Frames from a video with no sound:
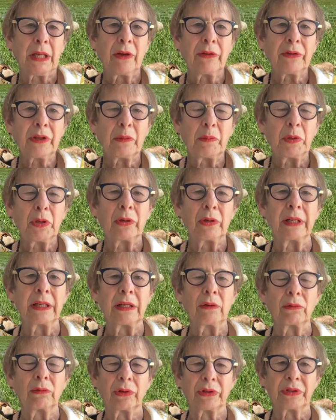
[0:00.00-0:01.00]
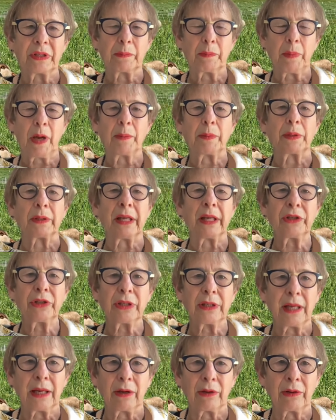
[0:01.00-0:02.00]
health community who looks at
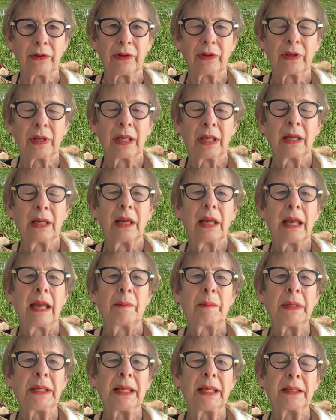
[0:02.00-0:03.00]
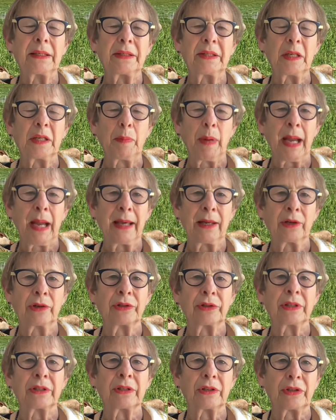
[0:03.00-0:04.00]
population health and begin to see
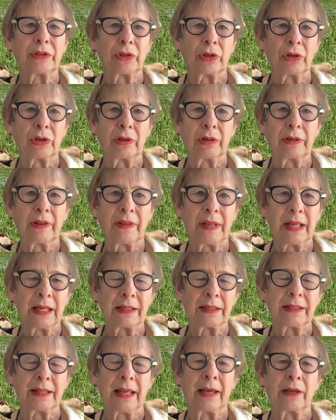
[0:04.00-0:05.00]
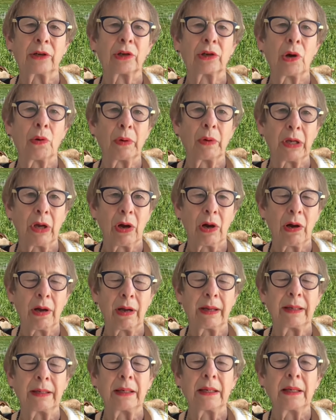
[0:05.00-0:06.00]
patterns and discern things that are going
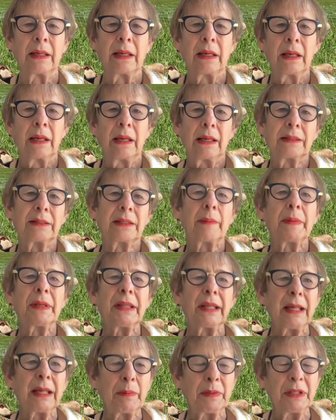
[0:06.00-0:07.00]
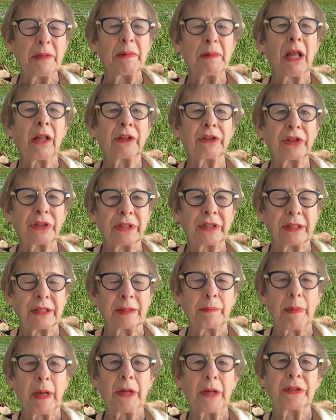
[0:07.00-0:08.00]
on. something that epidemiologists
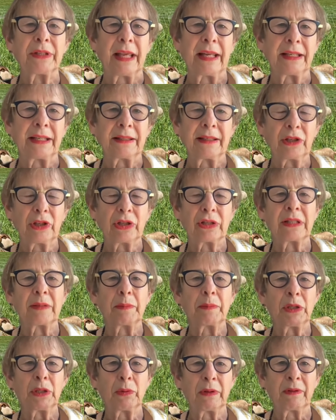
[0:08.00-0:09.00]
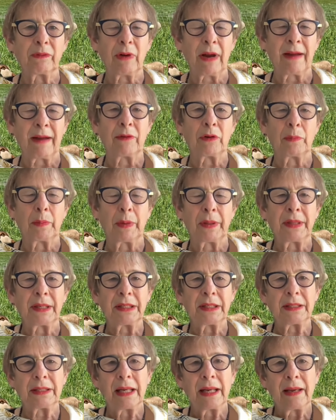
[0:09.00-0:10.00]
and biostatisticians have been doing forever, but
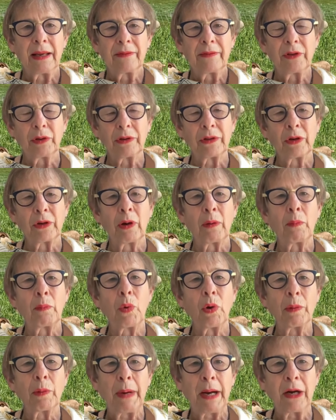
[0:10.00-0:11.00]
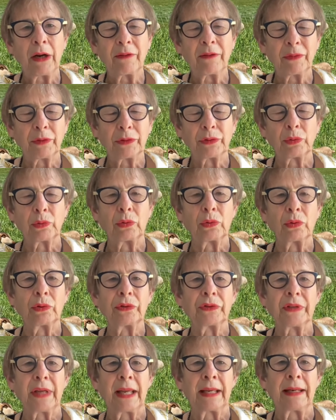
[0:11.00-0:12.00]
this there, there are more powerful
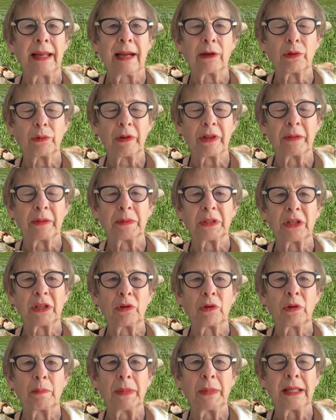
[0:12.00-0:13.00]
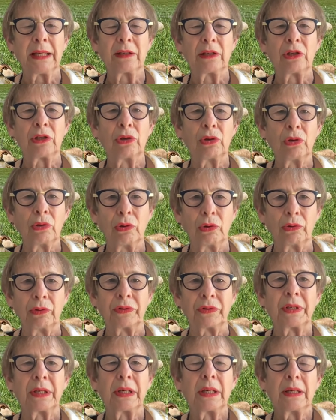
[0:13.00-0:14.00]
tools and algorithms that you can begin to
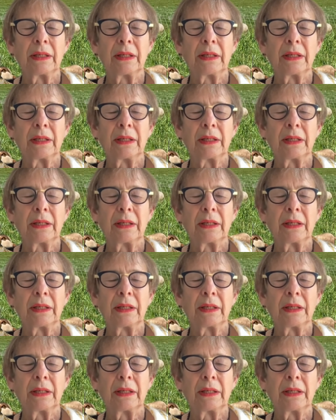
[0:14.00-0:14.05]
use